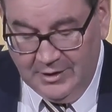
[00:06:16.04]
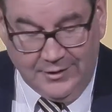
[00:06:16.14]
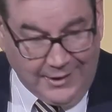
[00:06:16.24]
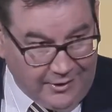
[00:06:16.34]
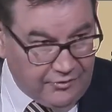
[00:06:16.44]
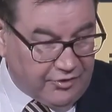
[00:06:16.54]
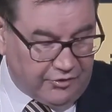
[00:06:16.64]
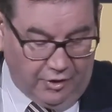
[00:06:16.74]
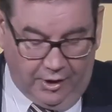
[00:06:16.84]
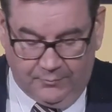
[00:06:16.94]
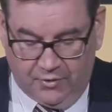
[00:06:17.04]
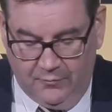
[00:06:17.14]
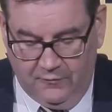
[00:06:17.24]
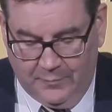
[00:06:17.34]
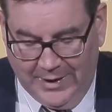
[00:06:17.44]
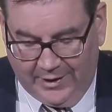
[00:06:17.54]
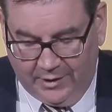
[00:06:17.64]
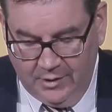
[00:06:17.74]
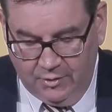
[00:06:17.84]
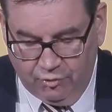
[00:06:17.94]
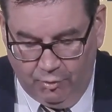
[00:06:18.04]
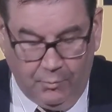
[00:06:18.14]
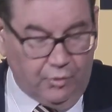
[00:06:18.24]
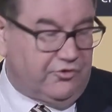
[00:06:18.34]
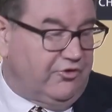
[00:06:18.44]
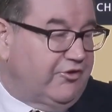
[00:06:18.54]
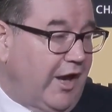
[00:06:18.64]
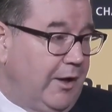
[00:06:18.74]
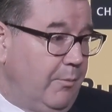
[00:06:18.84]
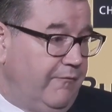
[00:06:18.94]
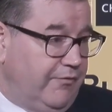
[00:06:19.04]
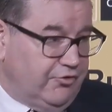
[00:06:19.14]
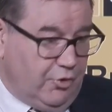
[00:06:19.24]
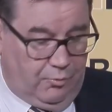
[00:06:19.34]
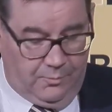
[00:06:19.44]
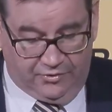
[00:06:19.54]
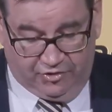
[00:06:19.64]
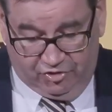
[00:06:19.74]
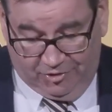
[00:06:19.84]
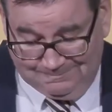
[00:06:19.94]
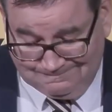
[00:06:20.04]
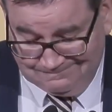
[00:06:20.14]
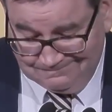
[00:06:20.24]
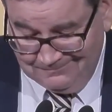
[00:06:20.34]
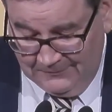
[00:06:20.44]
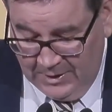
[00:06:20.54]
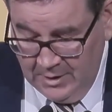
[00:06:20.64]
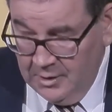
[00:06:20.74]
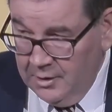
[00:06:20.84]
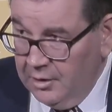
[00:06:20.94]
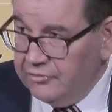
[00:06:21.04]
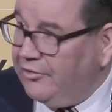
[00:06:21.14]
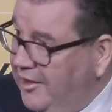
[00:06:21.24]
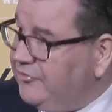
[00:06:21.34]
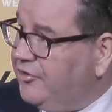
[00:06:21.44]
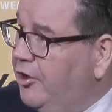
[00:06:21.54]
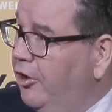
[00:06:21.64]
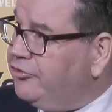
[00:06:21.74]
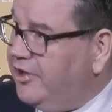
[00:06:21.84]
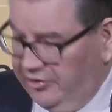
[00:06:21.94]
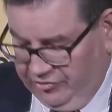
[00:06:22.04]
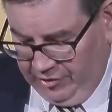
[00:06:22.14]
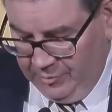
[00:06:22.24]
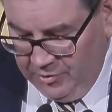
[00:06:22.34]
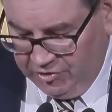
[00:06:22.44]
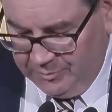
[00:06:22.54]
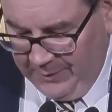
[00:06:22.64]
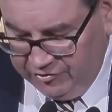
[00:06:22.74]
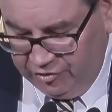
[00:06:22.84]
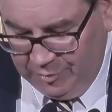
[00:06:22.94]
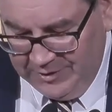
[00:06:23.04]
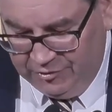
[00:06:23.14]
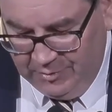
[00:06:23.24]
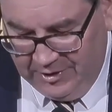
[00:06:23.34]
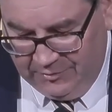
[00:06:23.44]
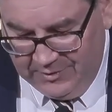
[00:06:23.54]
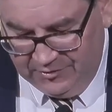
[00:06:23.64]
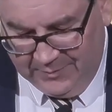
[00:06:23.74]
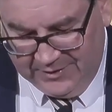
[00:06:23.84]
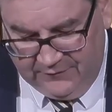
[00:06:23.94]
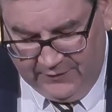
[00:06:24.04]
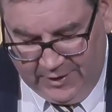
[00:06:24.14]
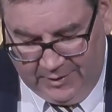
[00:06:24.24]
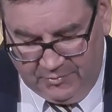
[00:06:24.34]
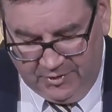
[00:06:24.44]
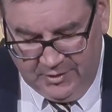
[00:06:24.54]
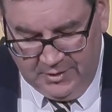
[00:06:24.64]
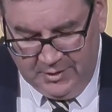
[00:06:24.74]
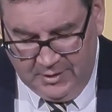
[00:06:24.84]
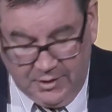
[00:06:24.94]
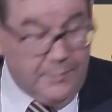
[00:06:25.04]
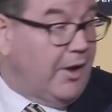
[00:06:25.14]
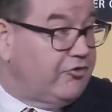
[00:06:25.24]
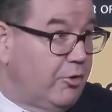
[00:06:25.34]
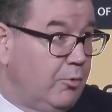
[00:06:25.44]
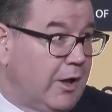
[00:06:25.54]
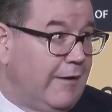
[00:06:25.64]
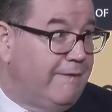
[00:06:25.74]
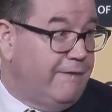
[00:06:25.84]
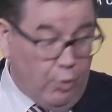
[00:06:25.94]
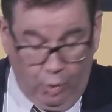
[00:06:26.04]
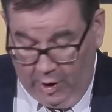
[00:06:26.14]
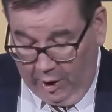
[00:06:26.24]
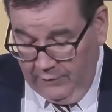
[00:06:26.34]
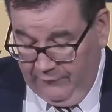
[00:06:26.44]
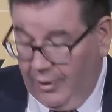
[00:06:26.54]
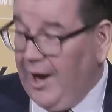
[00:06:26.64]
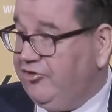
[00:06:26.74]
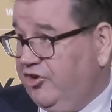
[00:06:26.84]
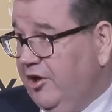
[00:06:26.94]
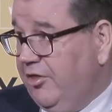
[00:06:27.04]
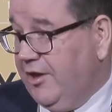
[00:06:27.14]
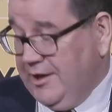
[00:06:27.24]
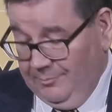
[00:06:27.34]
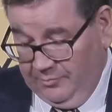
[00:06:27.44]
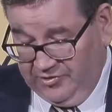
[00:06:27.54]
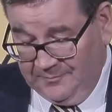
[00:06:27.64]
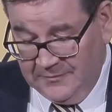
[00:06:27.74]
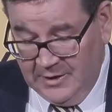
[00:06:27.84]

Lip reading: Now's the time to move back to a more sustainable fiscal position. So that's the context in which Budget 2023 has been developed. The budget will have four overarching themes.